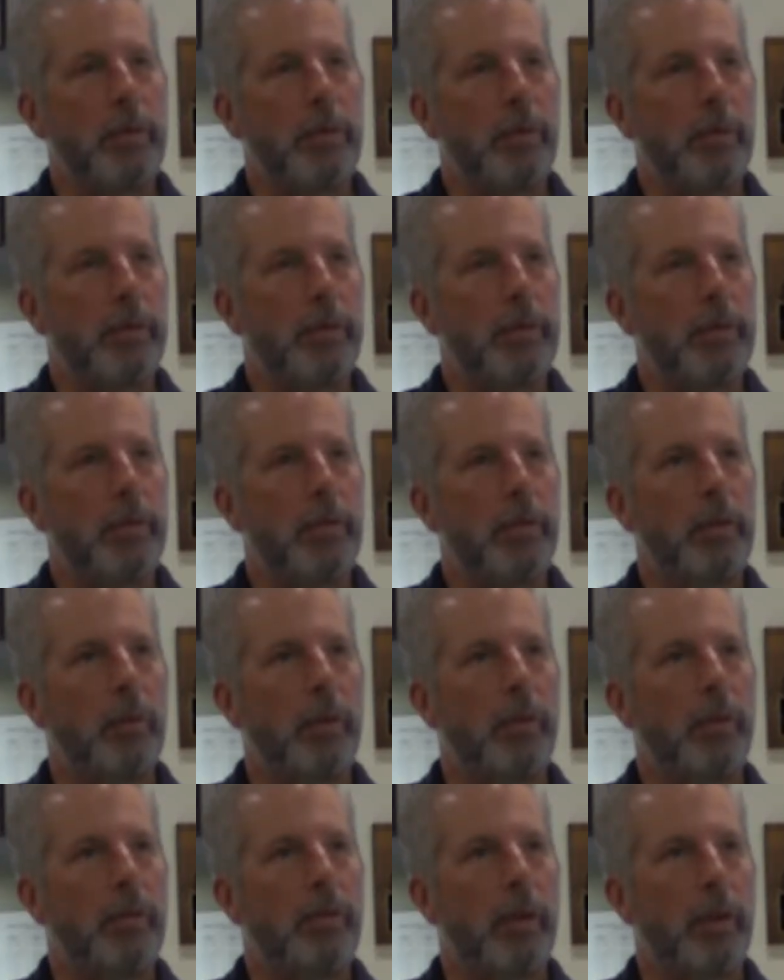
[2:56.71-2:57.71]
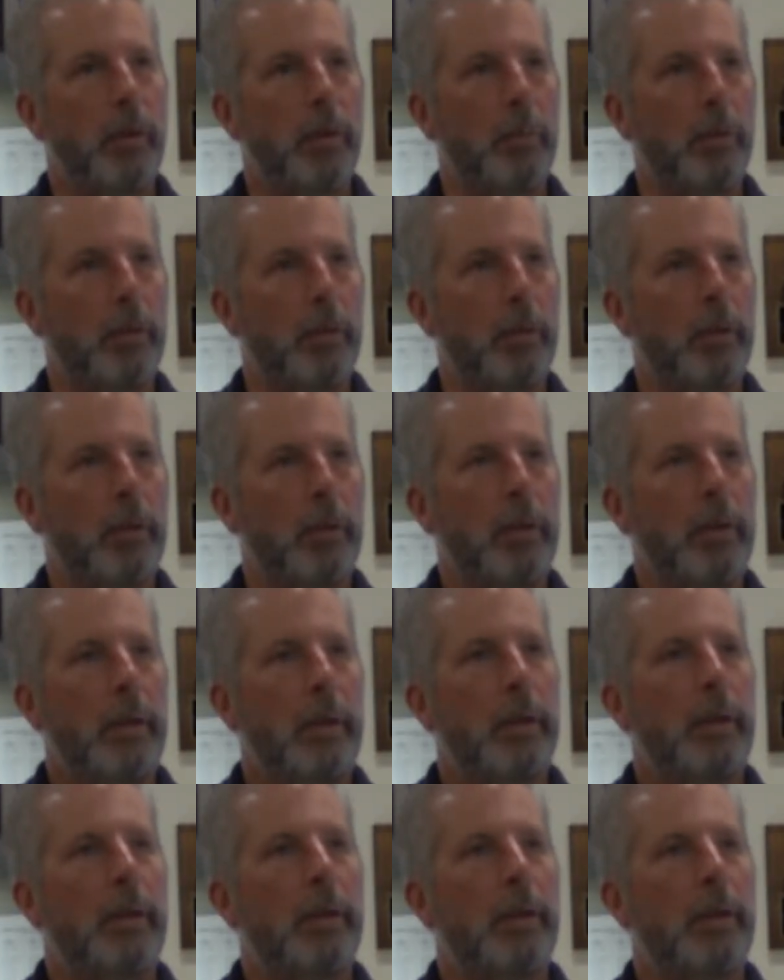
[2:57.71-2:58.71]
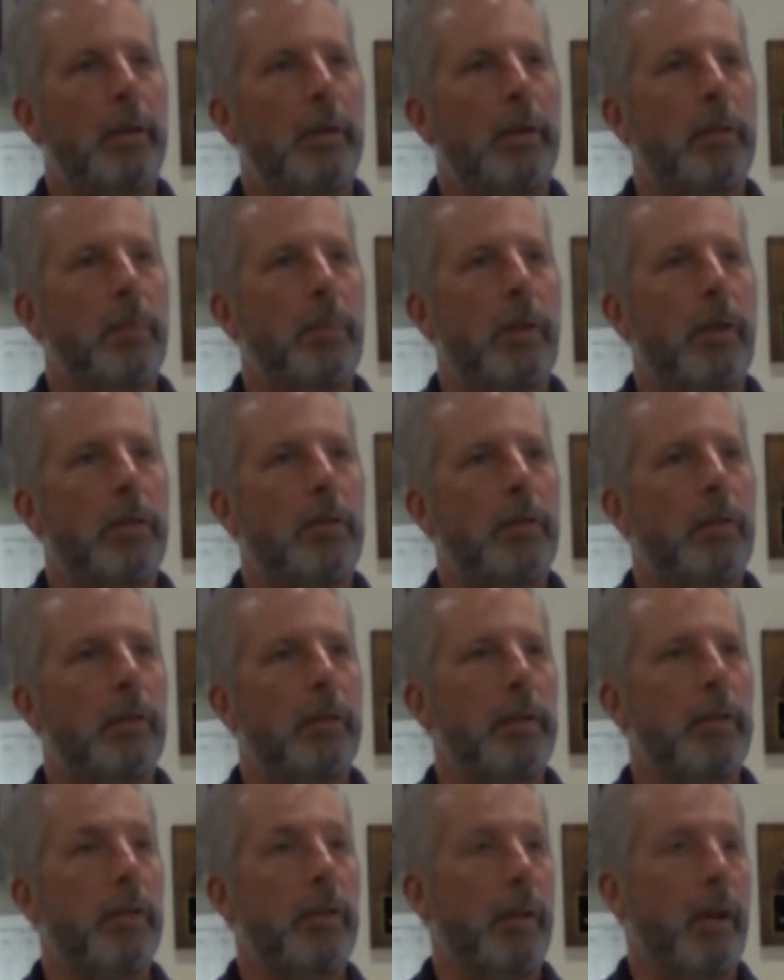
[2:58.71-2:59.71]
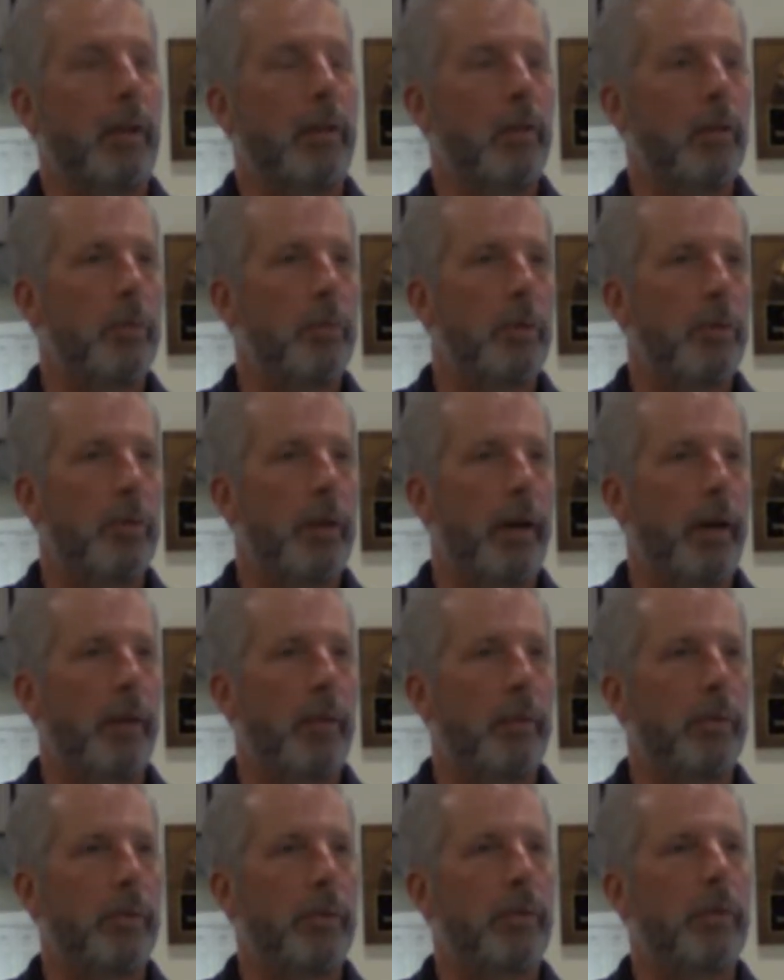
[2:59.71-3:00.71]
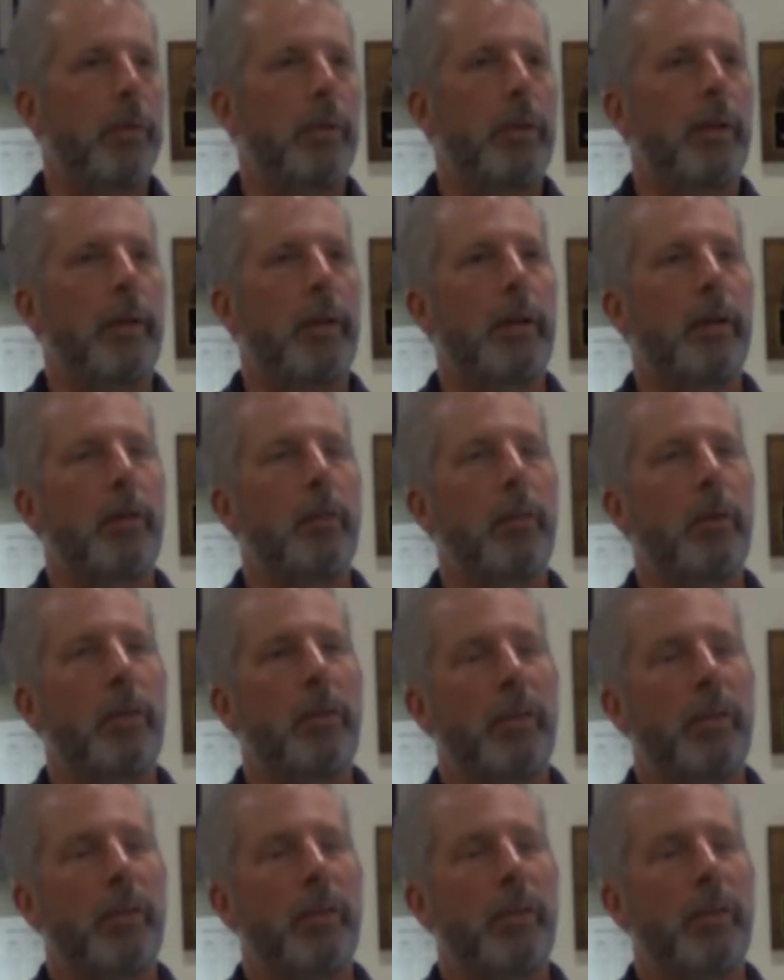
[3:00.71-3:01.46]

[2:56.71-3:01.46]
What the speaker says: research to see what's available to potentially sell in the brew house. We